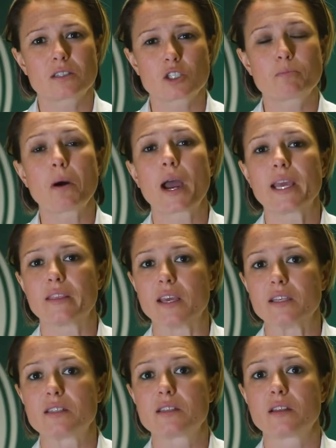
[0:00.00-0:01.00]
despite
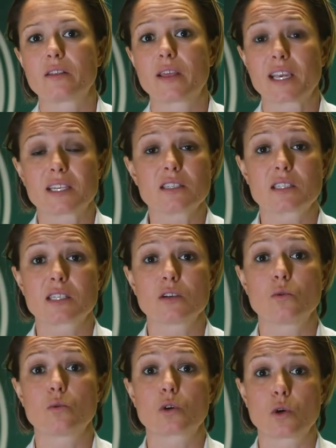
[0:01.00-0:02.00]
this, they can
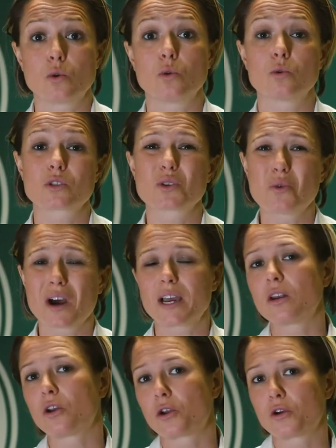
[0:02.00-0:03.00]
still cause quite a
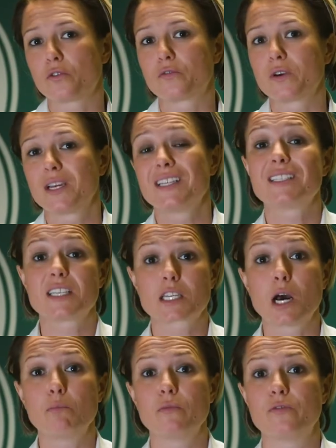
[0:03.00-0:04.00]
lot of
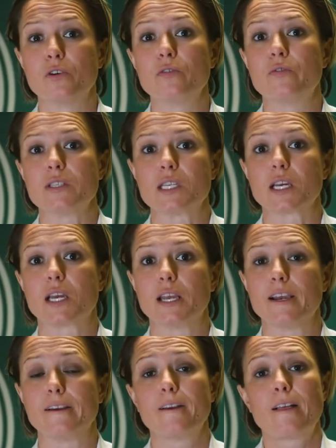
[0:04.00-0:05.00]
discomfort
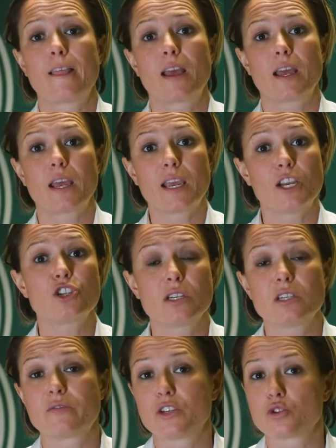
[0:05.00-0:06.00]
physically. Each
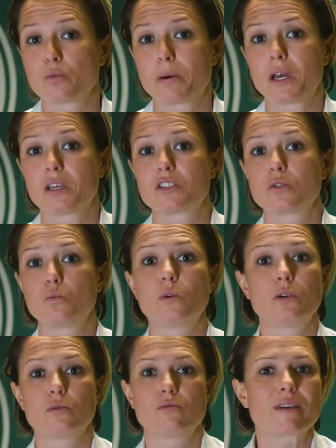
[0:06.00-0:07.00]
individual person
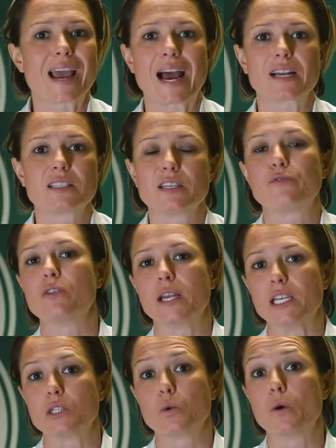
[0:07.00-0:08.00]
will react
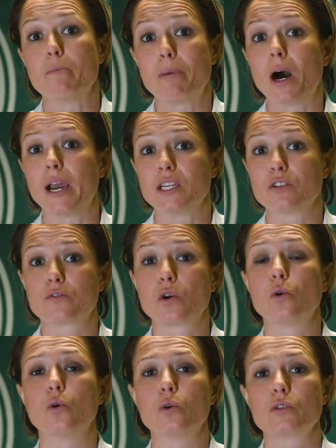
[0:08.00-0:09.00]
differently to a bite, of
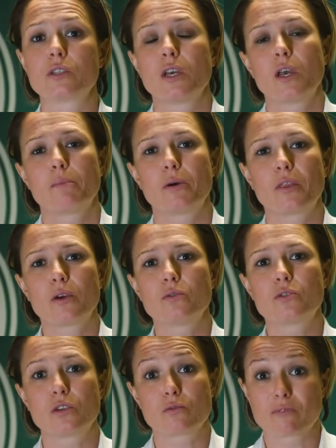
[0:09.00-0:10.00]
course, but
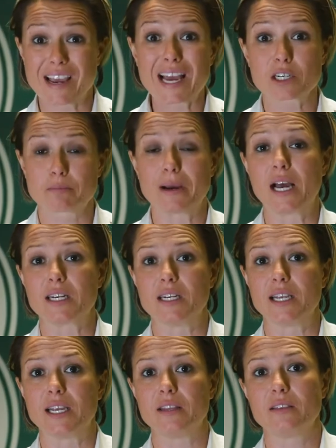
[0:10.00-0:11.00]
those that react
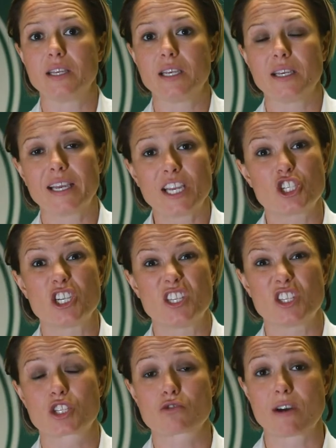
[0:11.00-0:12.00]
badly, the itching and
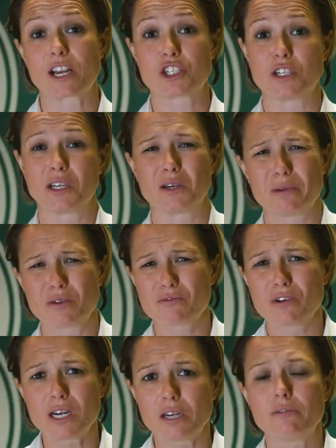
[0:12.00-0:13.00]
the scratching can be
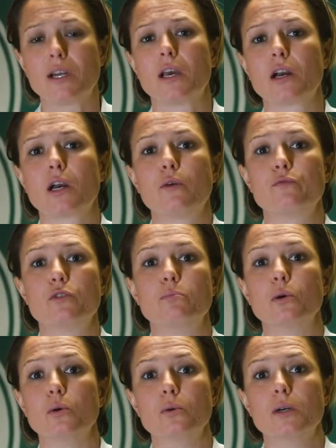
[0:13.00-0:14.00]
really
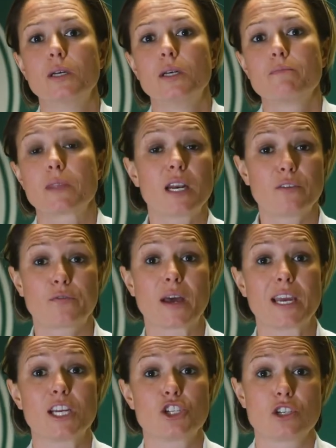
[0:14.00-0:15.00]
uncomfortable. And if
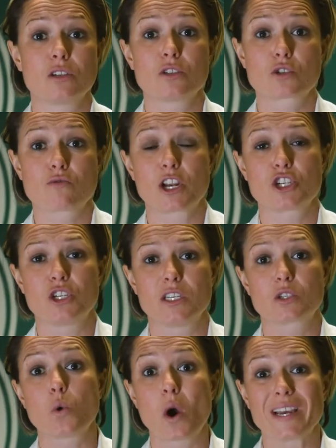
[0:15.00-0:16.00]
that itching and scratching
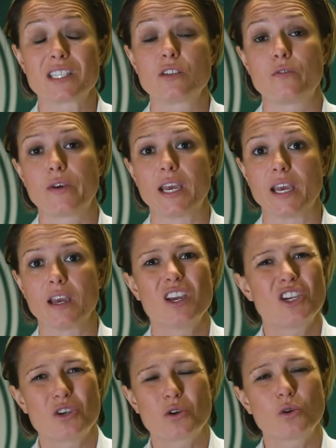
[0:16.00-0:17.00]
is quite severe,
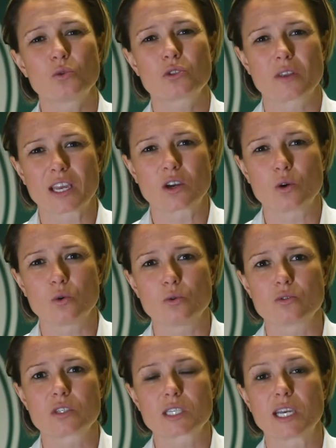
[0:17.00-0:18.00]
you can also then
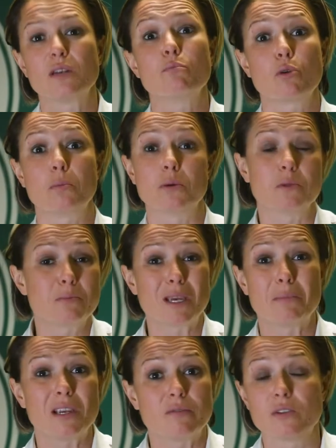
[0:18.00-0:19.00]
cause skin problems,
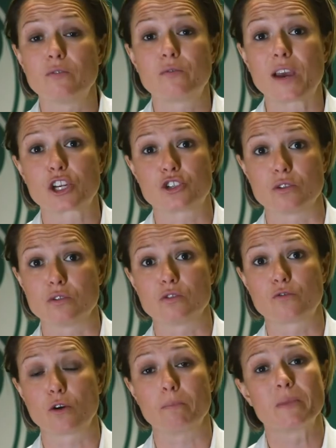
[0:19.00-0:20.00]
maybe even infections
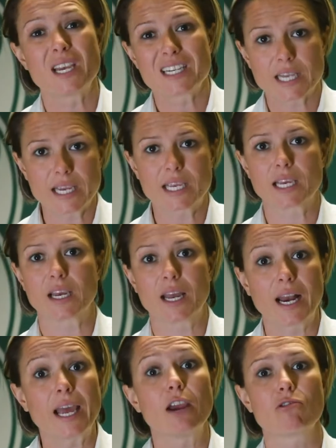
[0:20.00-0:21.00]
from taking a
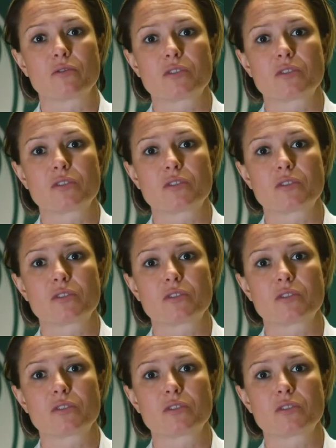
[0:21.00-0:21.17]
layer of